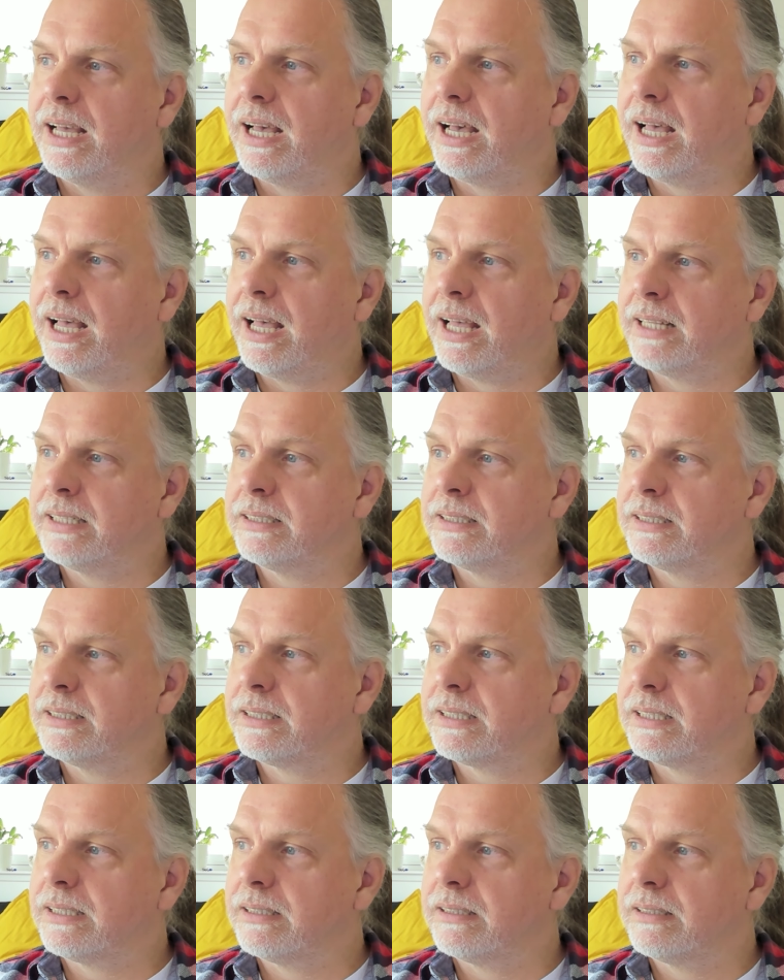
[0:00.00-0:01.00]

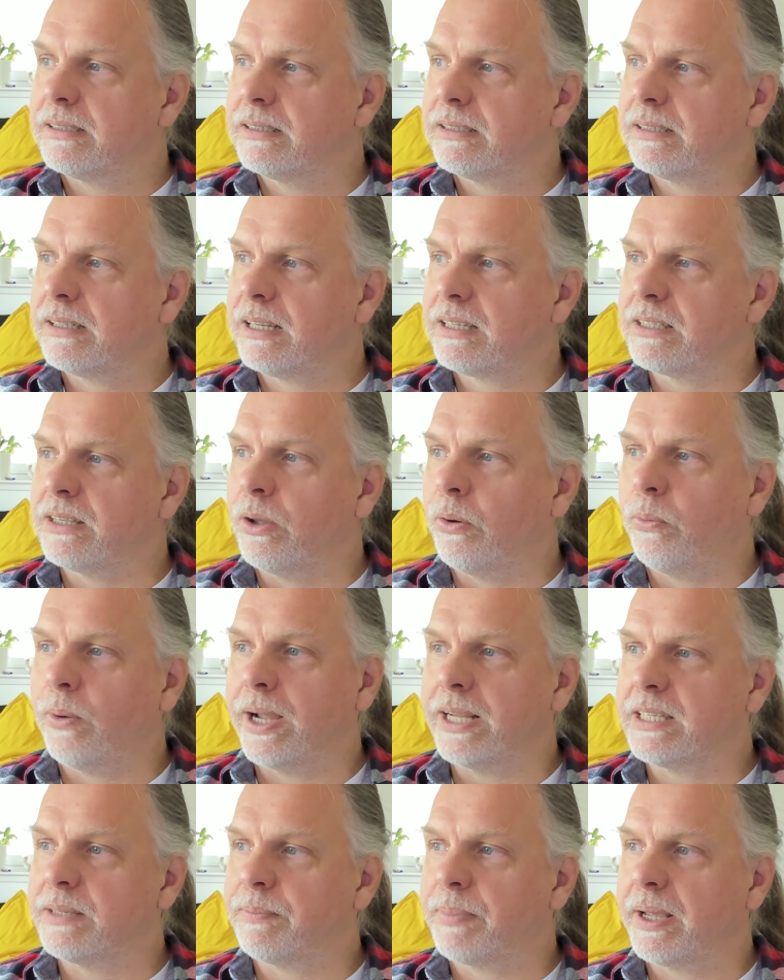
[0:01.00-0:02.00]
And that's no
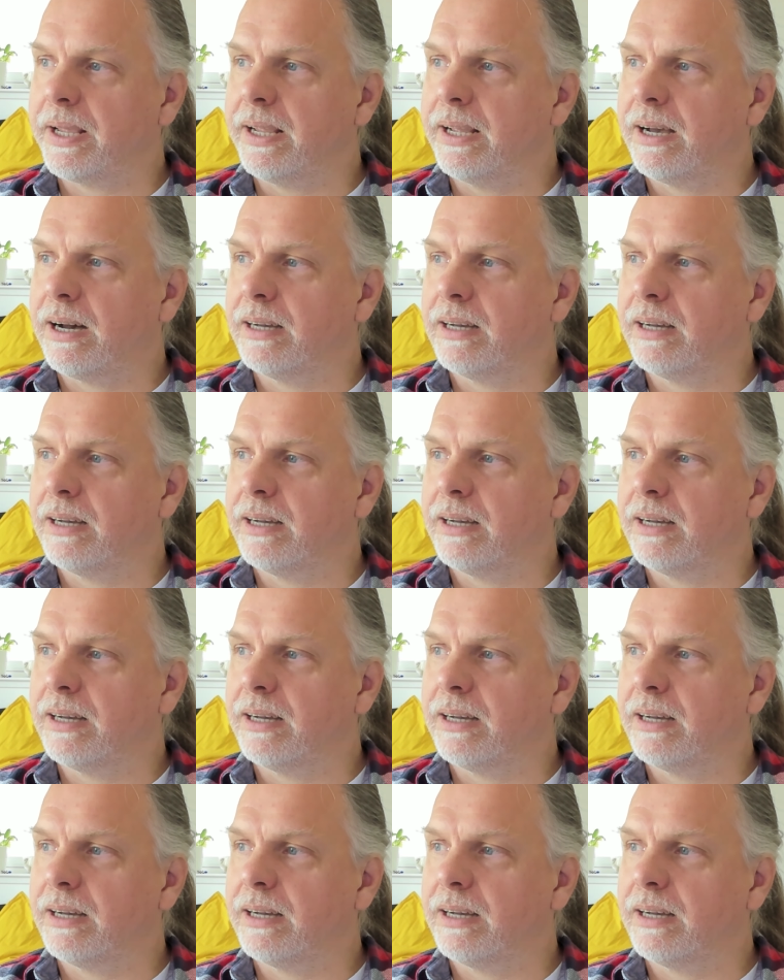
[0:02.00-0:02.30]
way to be.